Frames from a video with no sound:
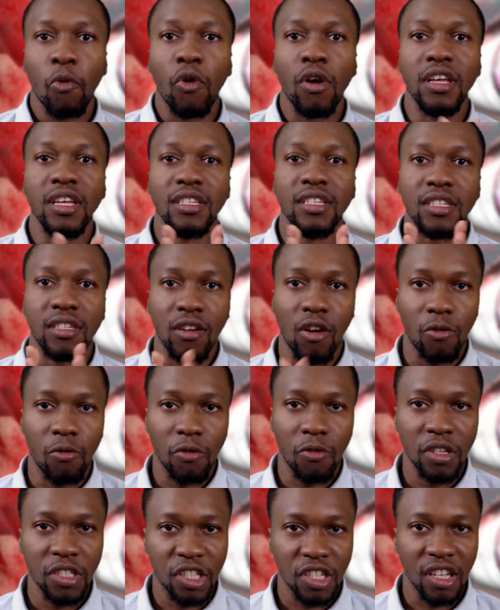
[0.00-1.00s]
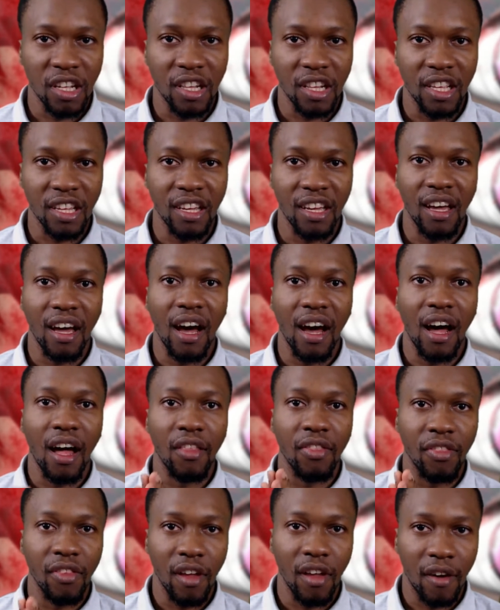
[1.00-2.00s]
is originally a
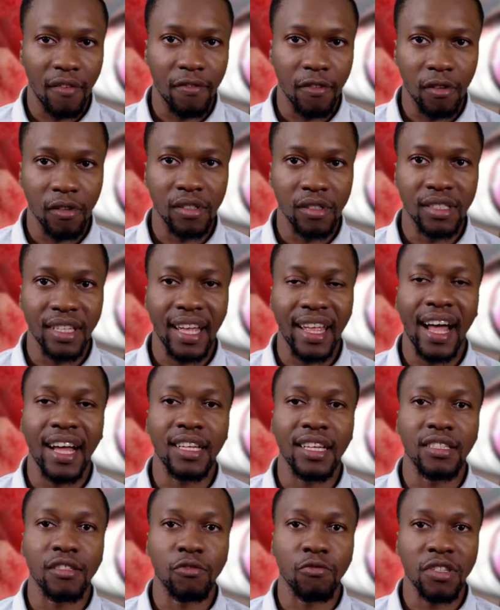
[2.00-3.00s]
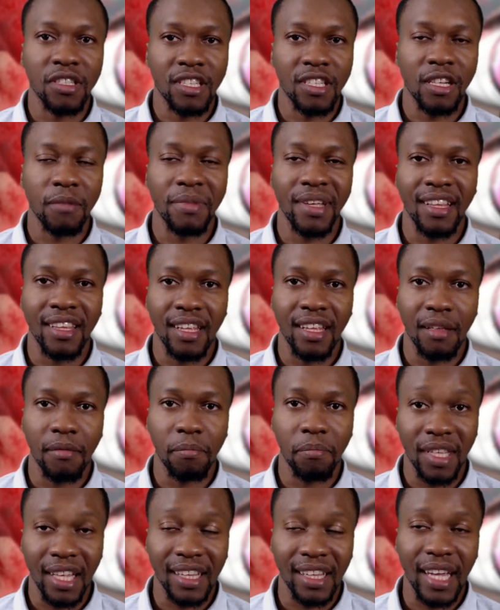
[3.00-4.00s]
novel that has recently
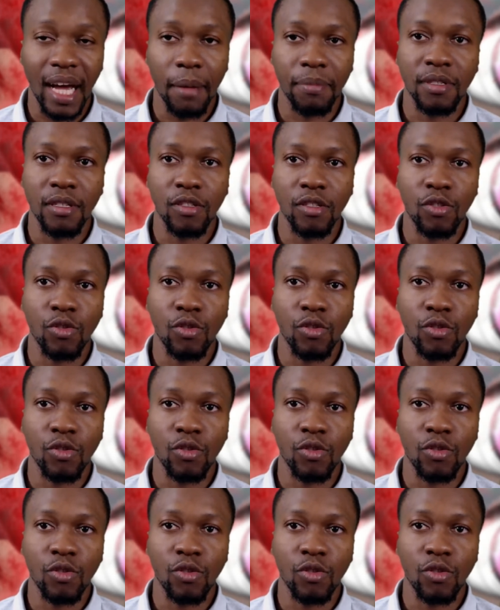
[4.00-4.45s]
been adapted